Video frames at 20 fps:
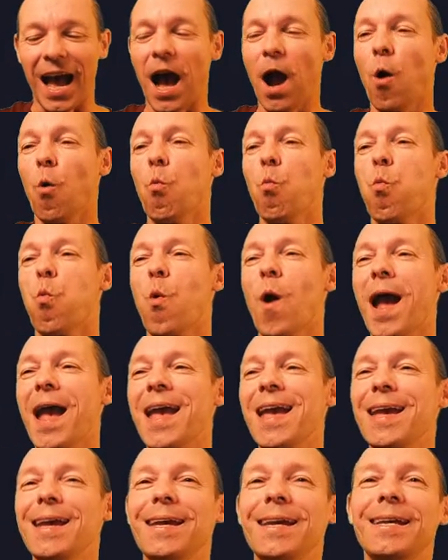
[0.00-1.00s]
a
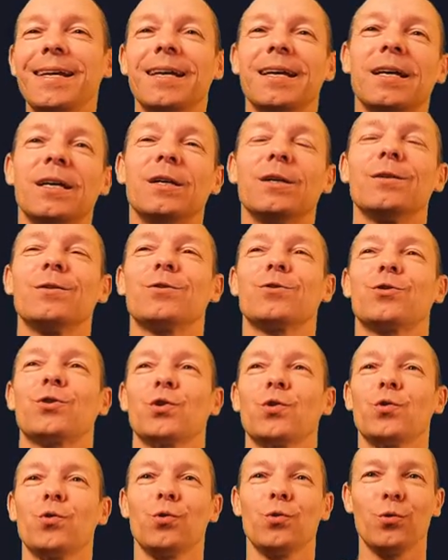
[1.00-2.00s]
way
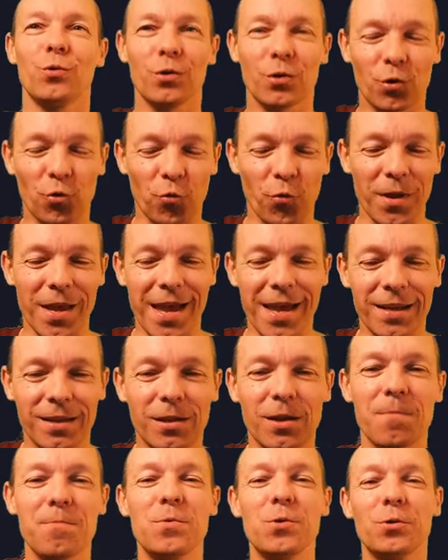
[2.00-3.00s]
to create
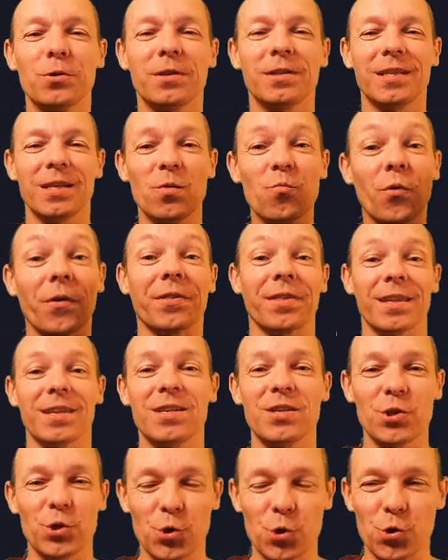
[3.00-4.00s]
community within
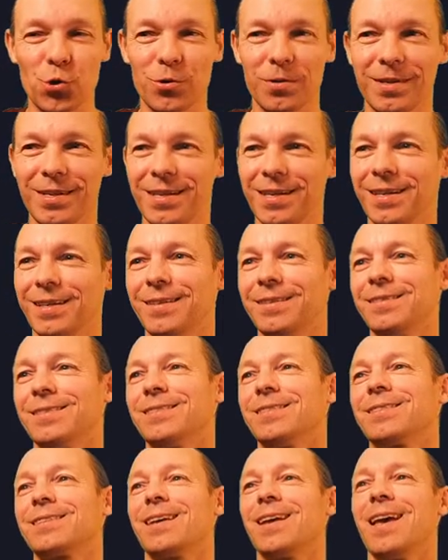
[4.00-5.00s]
the
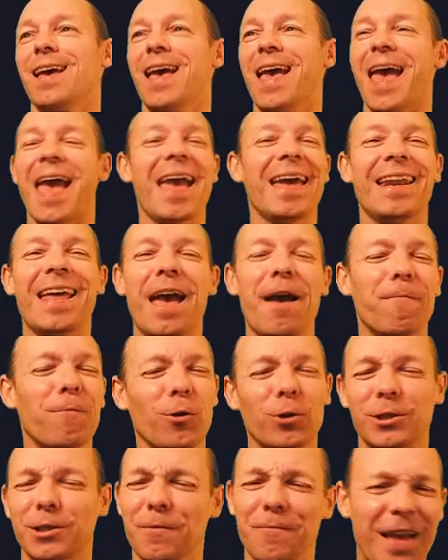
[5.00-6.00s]
unions and have
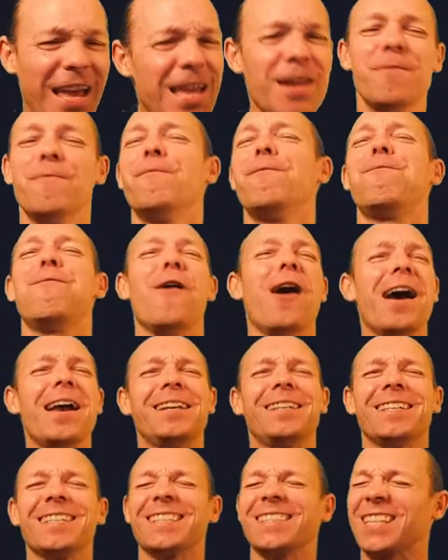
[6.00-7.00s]
lots of
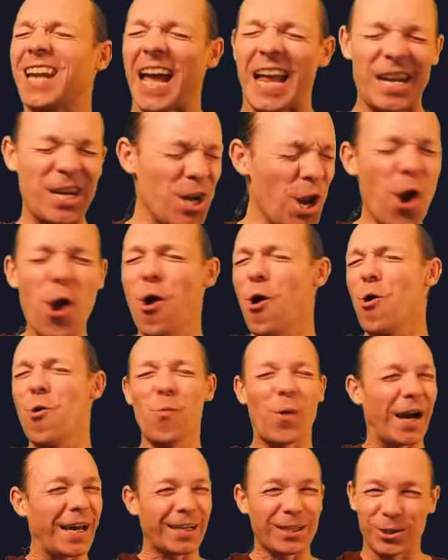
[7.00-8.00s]
infighting. It's like, no,
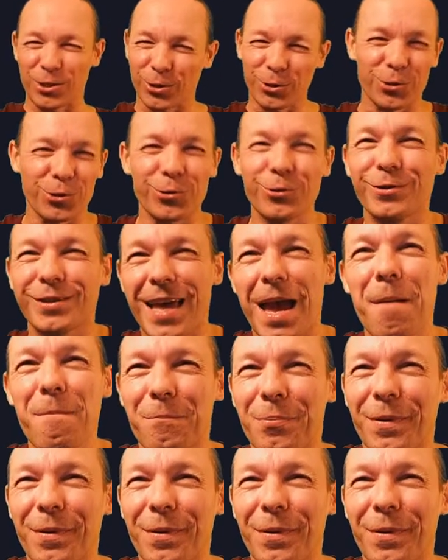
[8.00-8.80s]
why did you choose that